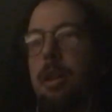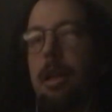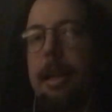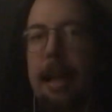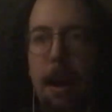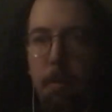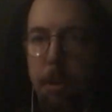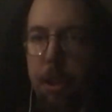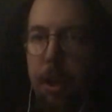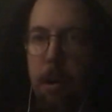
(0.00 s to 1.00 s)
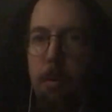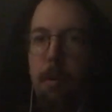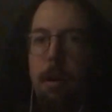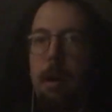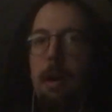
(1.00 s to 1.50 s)
clown show.
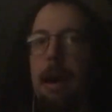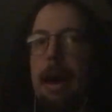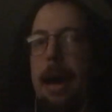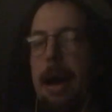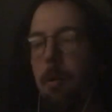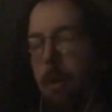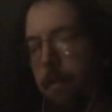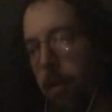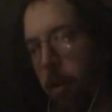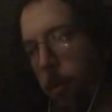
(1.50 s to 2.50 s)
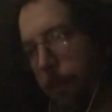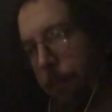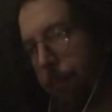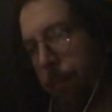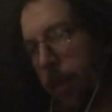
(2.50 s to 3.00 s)
However,
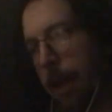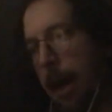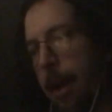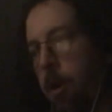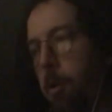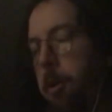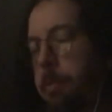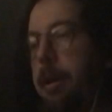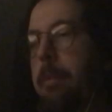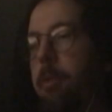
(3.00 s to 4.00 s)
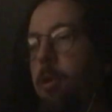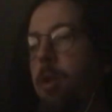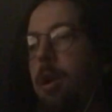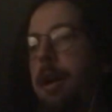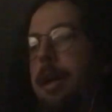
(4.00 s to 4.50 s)
I urge people
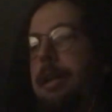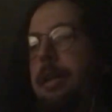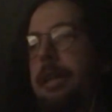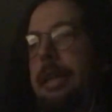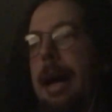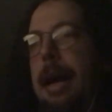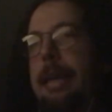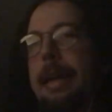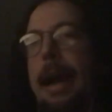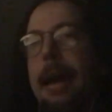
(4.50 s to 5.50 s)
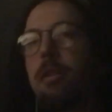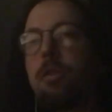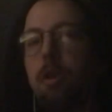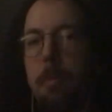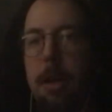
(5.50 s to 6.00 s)
to not care
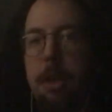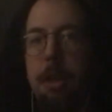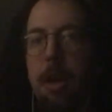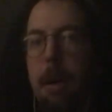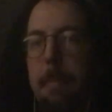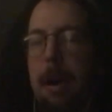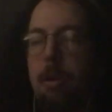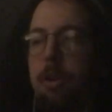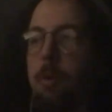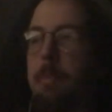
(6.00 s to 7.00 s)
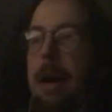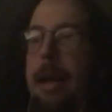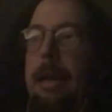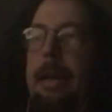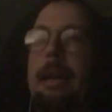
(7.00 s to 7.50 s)
so much about Joe
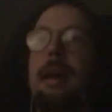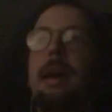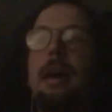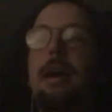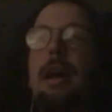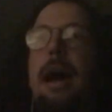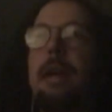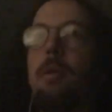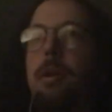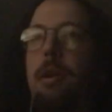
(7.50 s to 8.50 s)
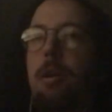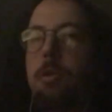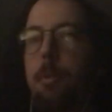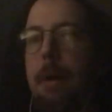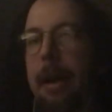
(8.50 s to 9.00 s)
Biden. I know you know
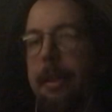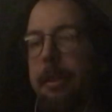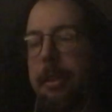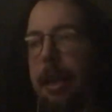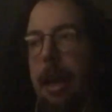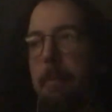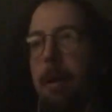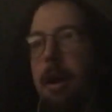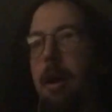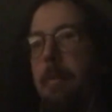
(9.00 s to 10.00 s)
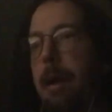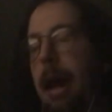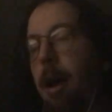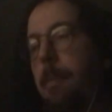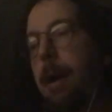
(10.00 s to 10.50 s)
Joe Biden's name, but
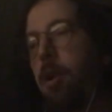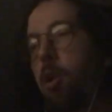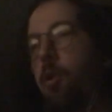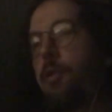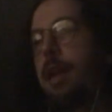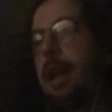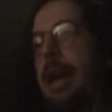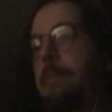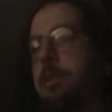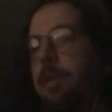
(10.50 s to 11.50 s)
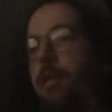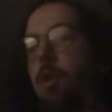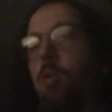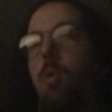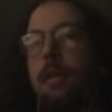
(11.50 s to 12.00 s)
how about learn the names of
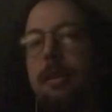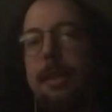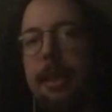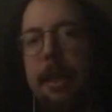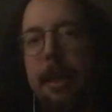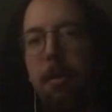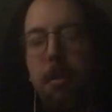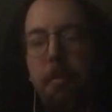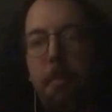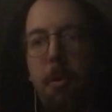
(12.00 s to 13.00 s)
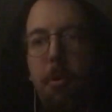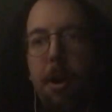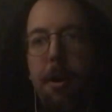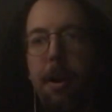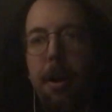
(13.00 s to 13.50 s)
who are the CEOs of
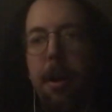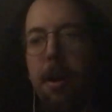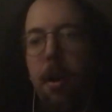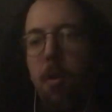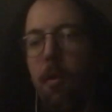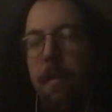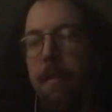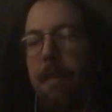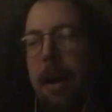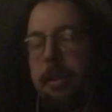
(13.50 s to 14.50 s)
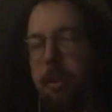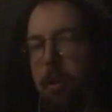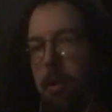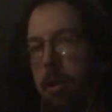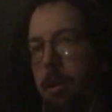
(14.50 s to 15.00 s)
Moderna or Pfizer?